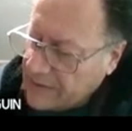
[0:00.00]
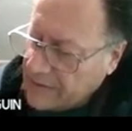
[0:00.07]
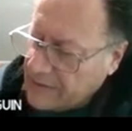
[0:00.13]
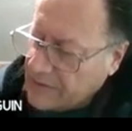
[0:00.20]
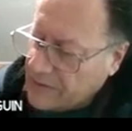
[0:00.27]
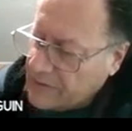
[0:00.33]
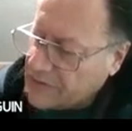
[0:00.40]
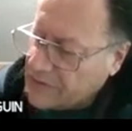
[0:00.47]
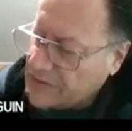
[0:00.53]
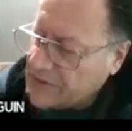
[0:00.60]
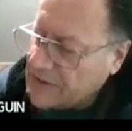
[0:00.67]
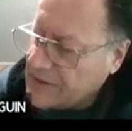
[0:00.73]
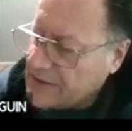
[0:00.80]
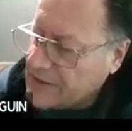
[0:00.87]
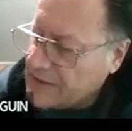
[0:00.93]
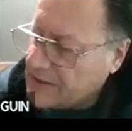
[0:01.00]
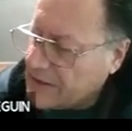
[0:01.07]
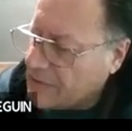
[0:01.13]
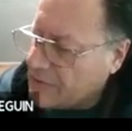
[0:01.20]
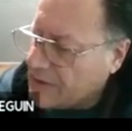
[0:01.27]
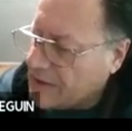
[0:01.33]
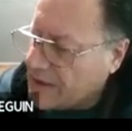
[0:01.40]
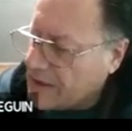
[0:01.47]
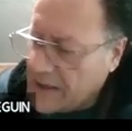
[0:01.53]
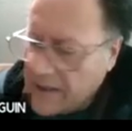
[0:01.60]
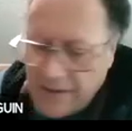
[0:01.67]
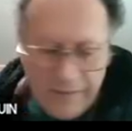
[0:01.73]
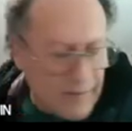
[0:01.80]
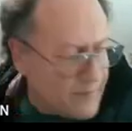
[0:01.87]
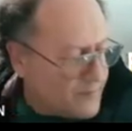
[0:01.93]
you see that we
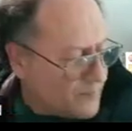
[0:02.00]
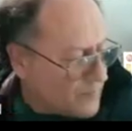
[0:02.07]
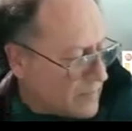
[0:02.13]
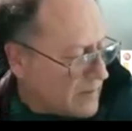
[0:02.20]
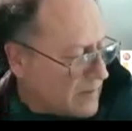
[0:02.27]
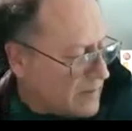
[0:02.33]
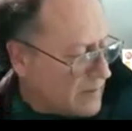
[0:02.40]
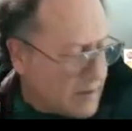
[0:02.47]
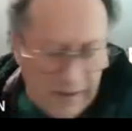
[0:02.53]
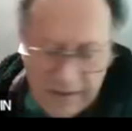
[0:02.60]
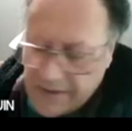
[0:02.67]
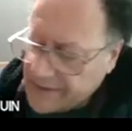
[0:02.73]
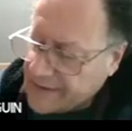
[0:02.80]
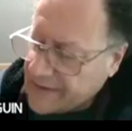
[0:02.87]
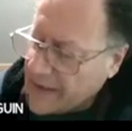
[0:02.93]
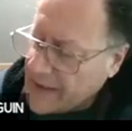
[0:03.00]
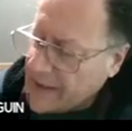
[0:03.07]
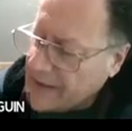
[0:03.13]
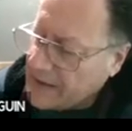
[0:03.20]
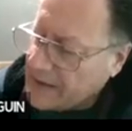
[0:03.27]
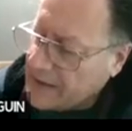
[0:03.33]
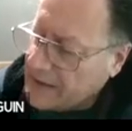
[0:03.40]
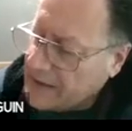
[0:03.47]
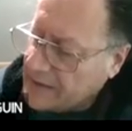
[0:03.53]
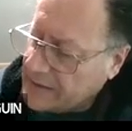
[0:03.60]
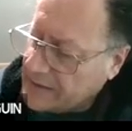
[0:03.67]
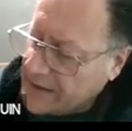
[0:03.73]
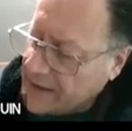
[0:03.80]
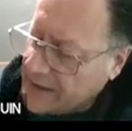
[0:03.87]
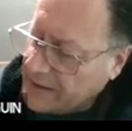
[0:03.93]
have a right
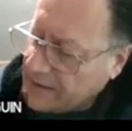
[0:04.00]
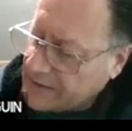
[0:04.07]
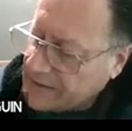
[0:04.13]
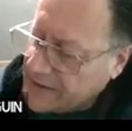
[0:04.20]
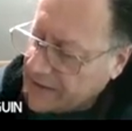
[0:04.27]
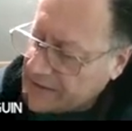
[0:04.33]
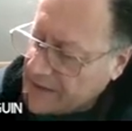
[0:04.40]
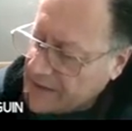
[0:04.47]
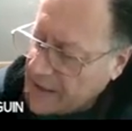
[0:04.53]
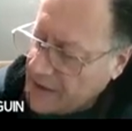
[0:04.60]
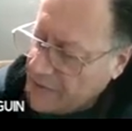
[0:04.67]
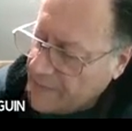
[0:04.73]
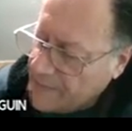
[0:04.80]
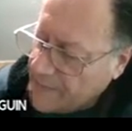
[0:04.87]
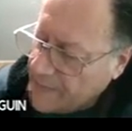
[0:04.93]
tail test now.